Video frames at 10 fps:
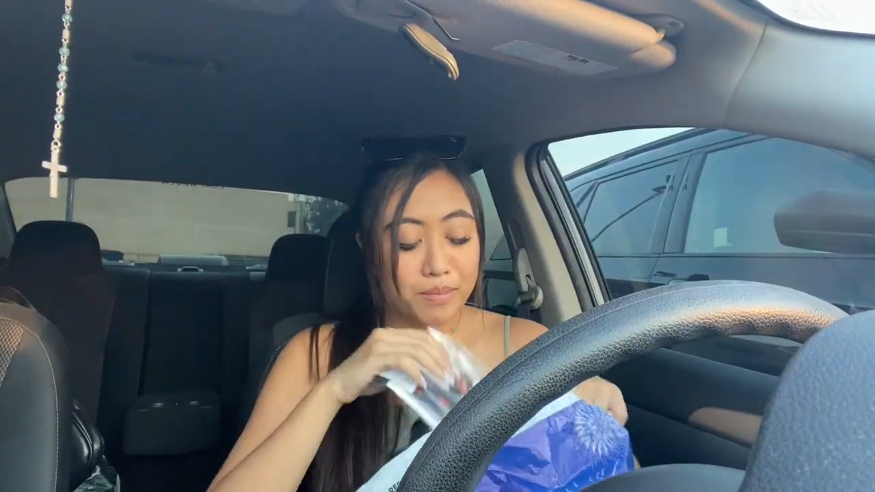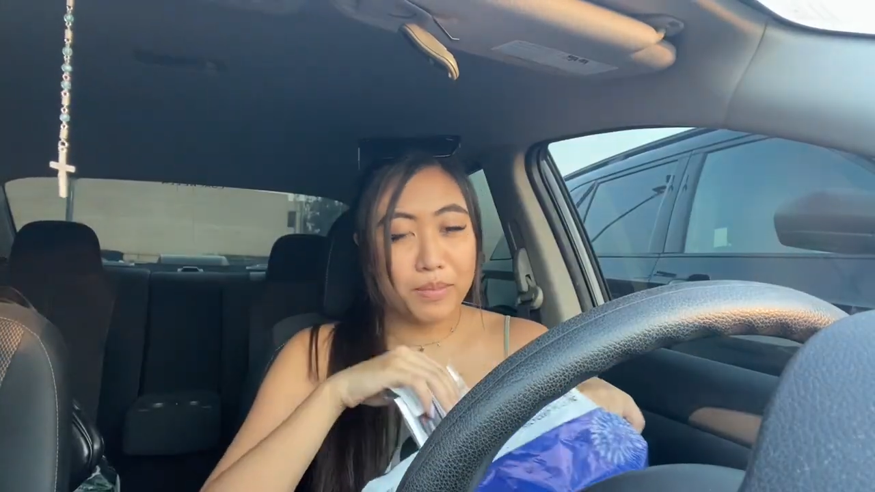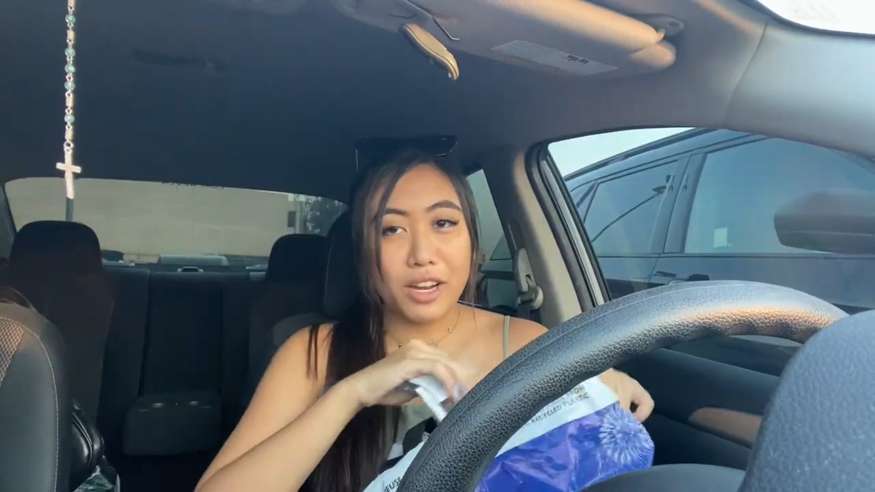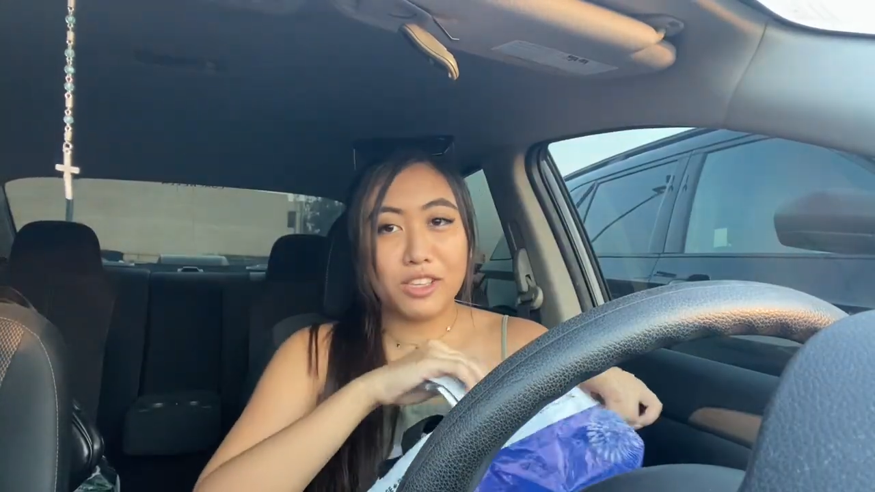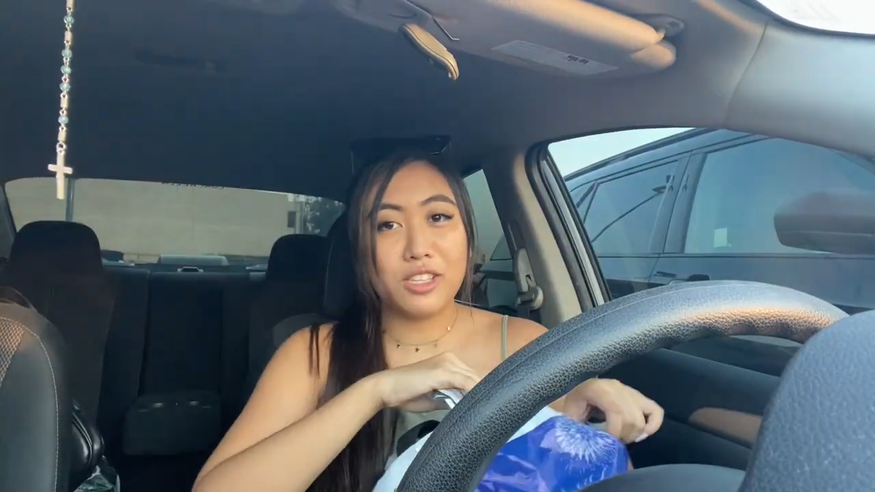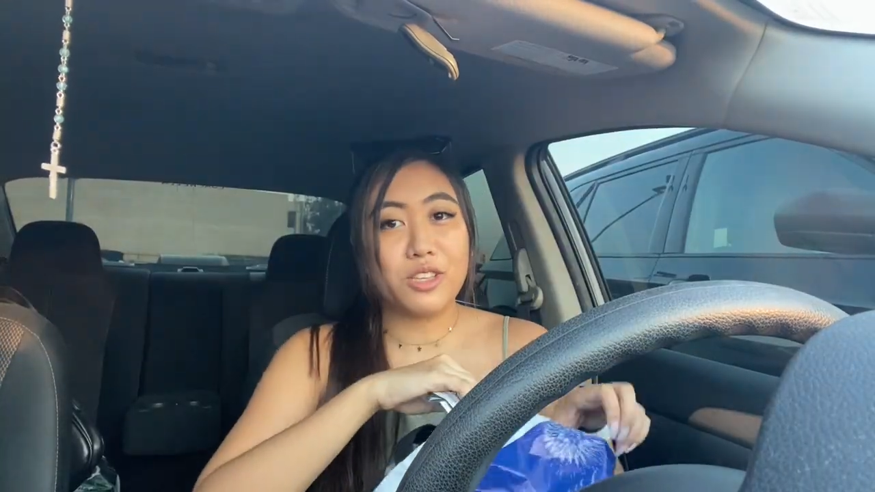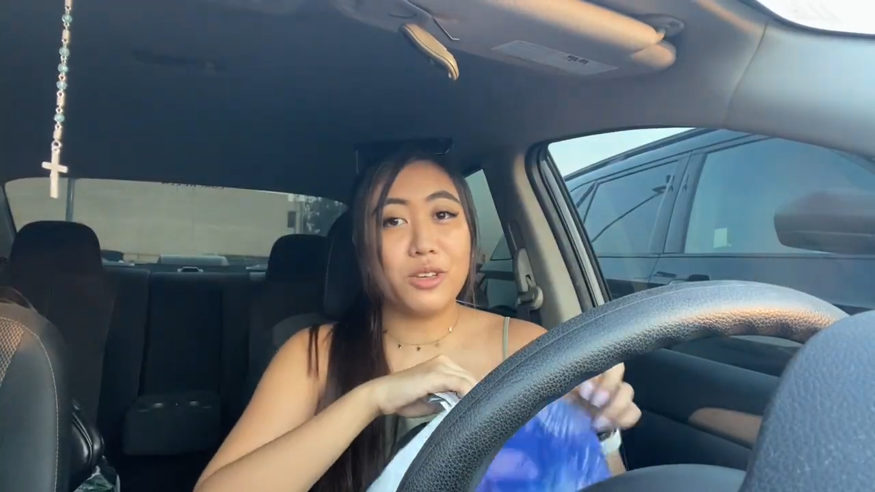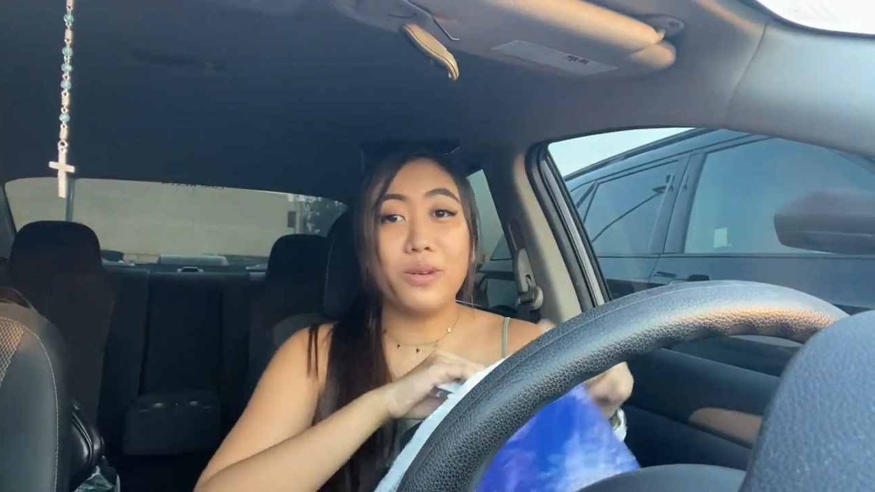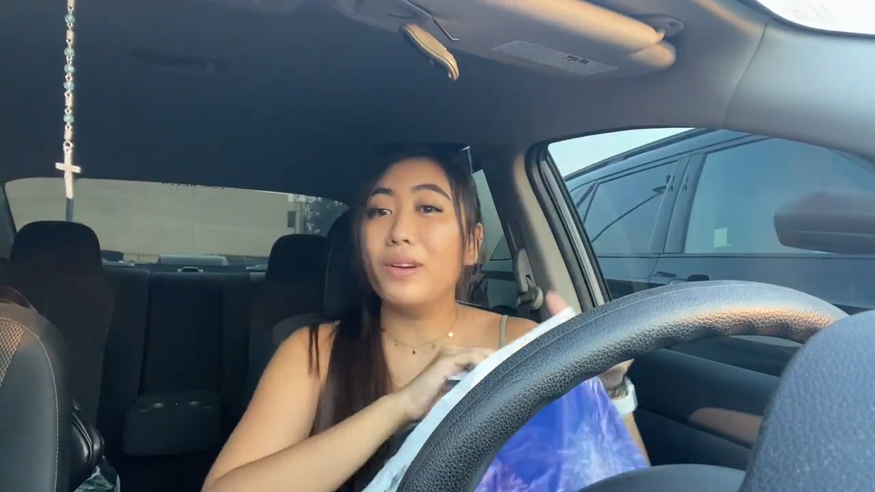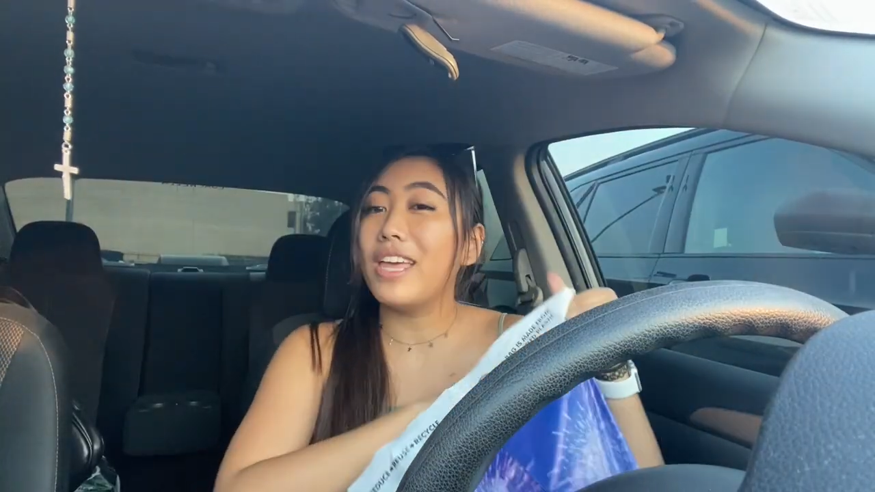but I'll see
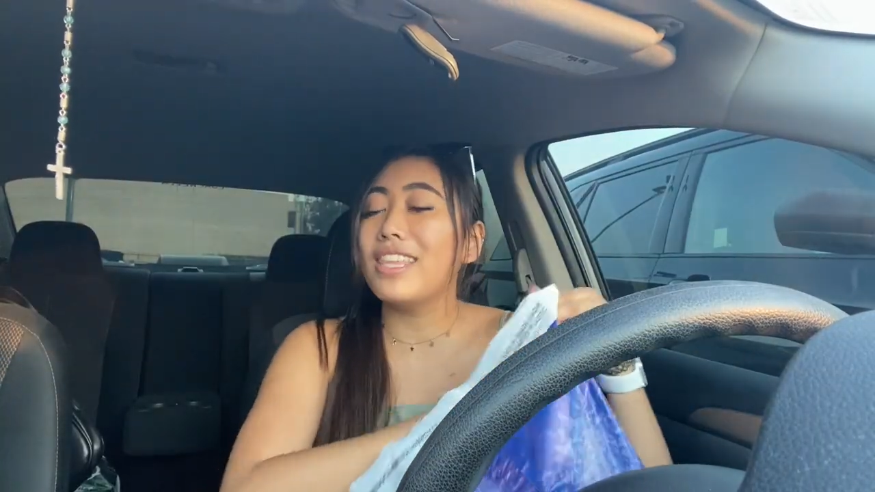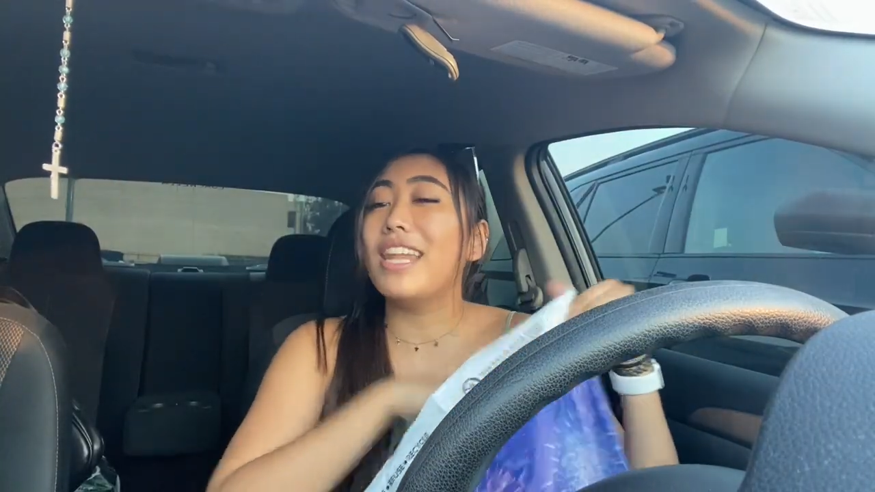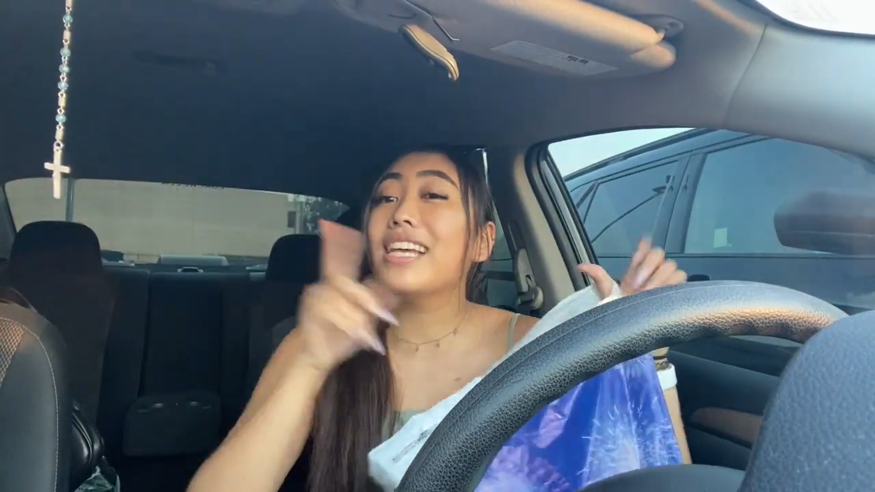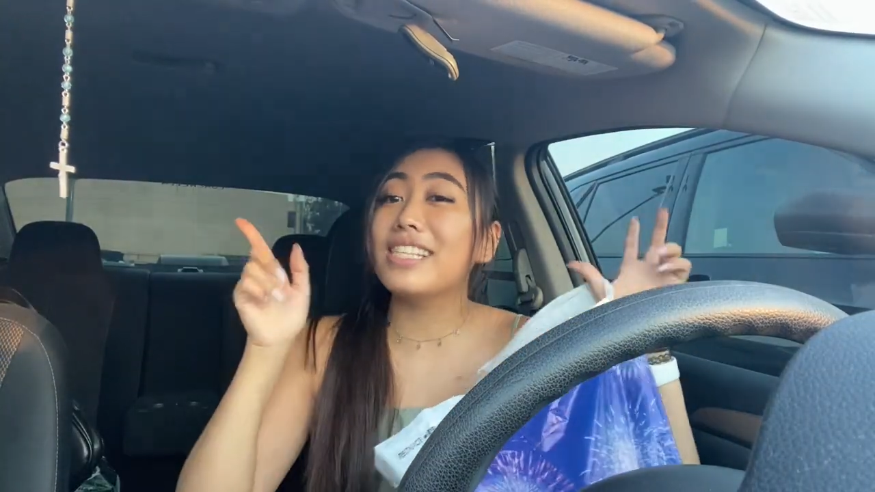you in the next